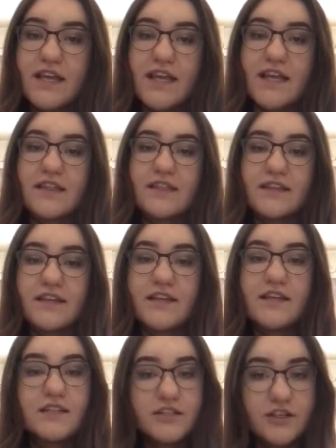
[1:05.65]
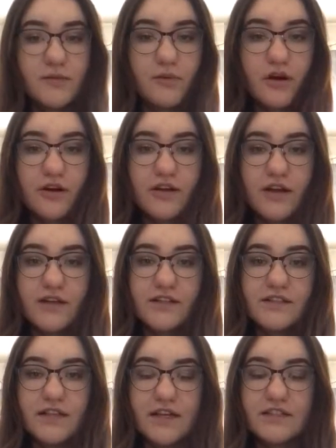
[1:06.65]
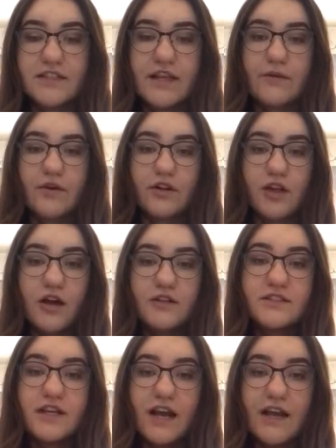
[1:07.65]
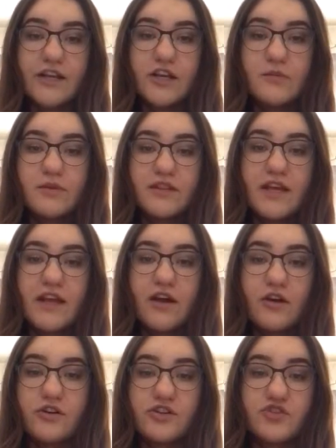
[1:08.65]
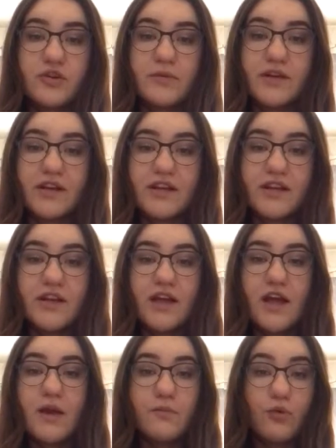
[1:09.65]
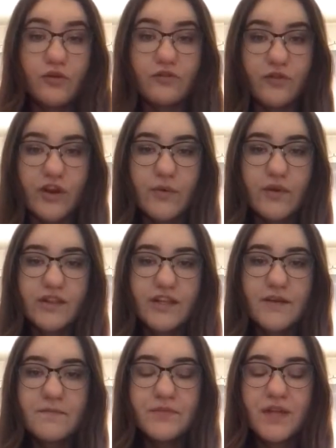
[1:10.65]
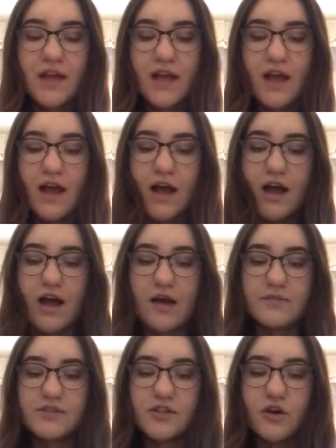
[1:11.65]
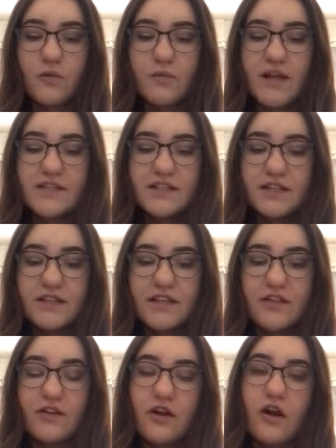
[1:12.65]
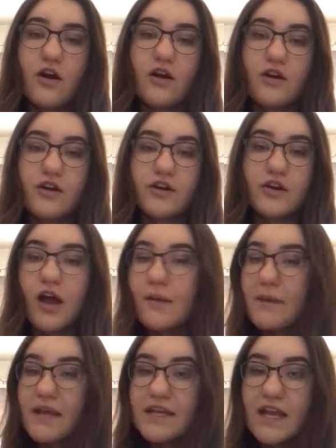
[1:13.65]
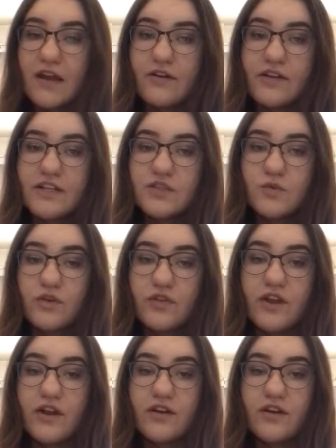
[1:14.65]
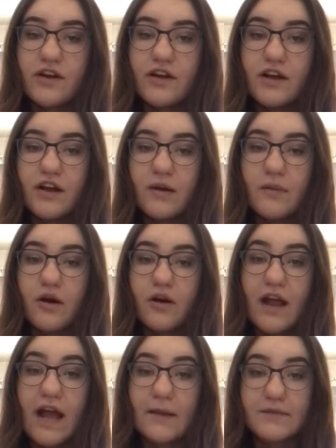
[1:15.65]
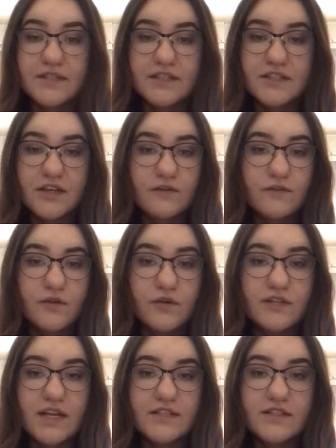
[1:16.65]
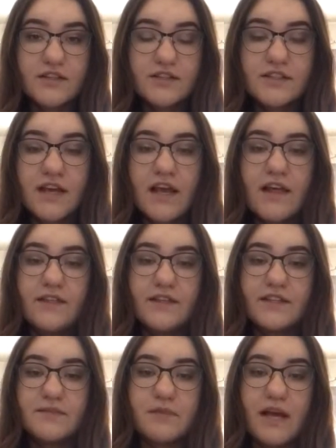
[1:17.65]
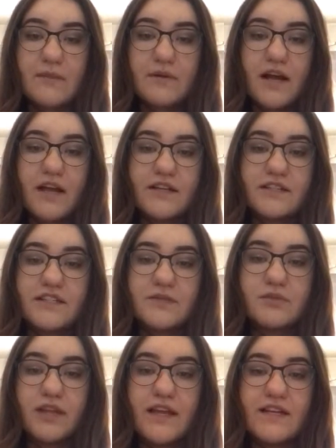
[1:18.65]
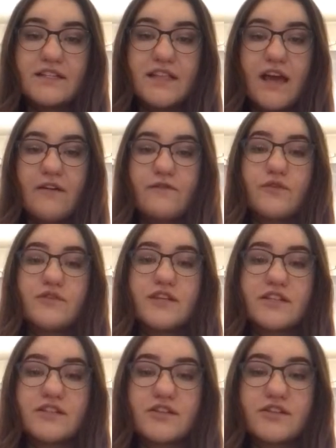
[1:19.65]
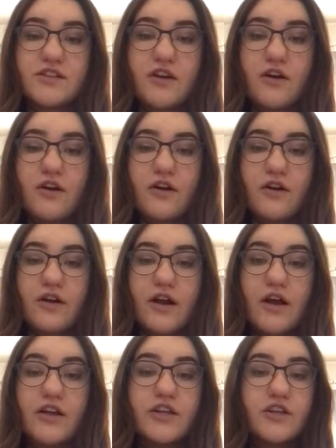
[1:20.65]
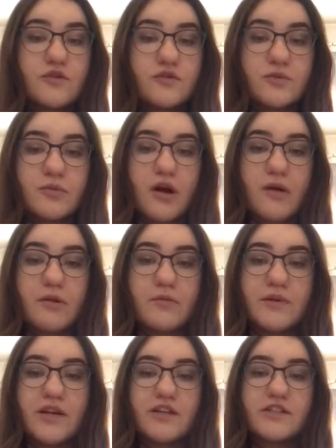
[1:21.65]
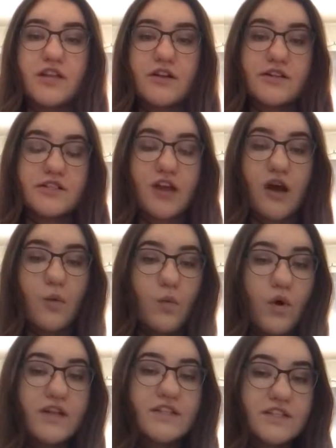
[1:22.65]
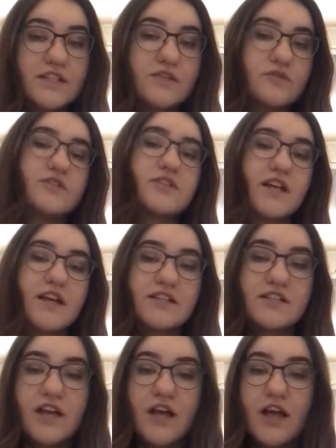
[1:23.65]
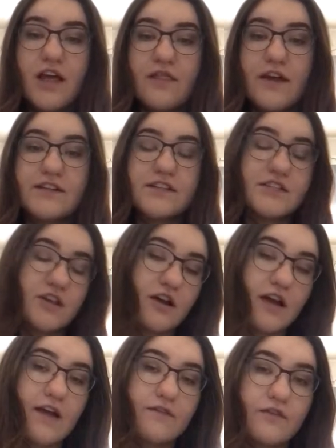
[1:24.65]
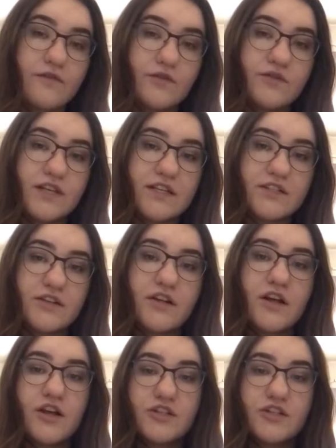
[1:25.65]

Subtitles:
In the eastern part of the United States, they were a lot tinier, but they are distributed more frequently. So basically, there are not many areas where there are absent of food deserts. This map kind of displays that food deserts are a huge problem because there is not one single state that does not have a food desert.